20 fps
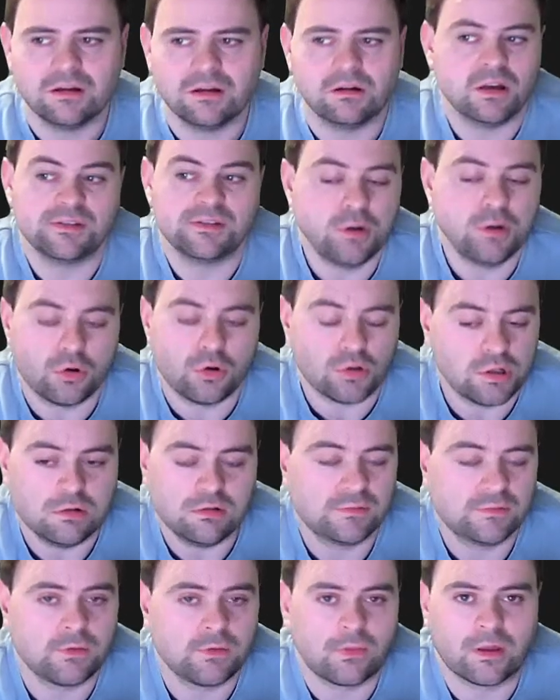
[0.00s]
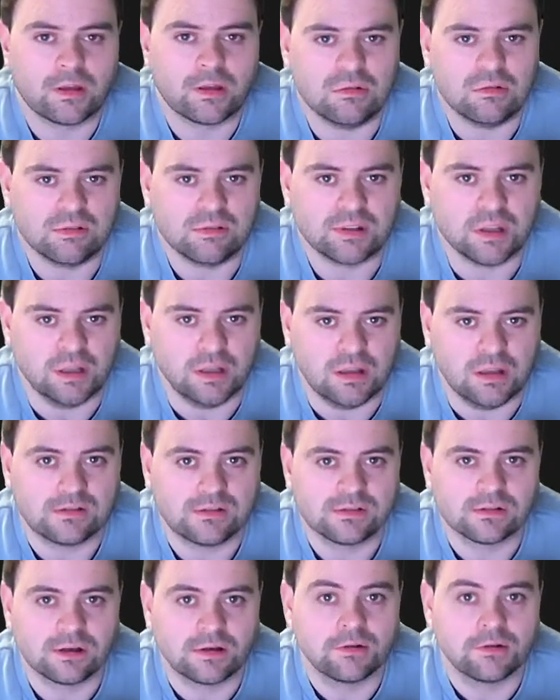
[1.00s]
Is it not used for that use
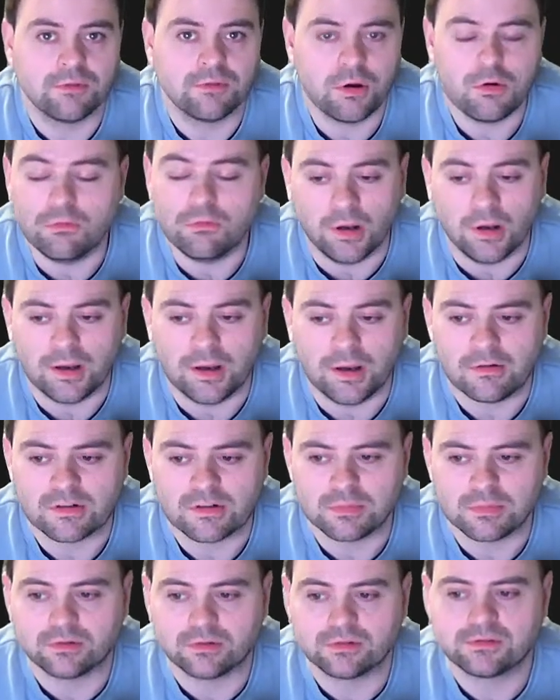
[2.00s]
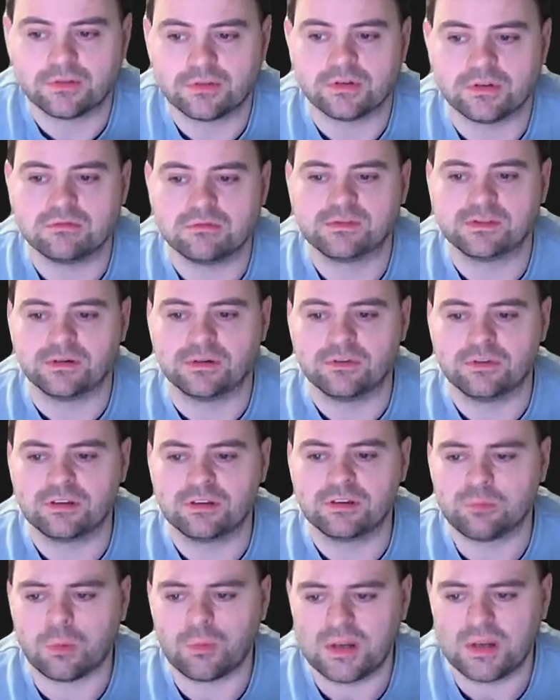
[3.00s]
case? I don't know right now, to be honest with you. So this is
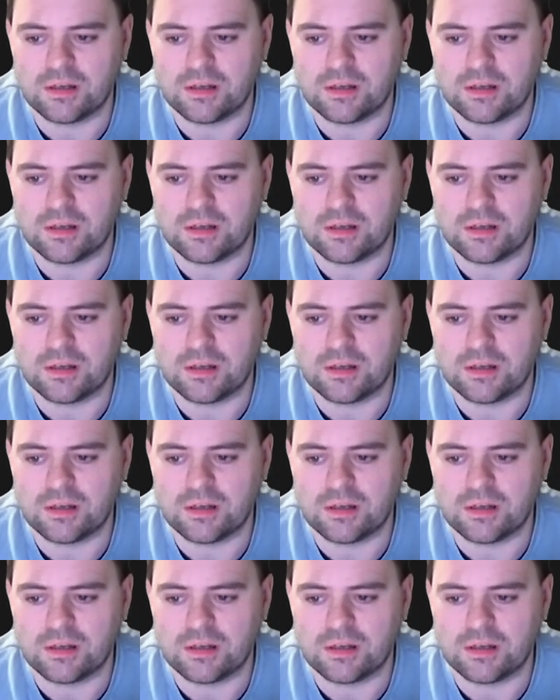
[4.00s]
what we need to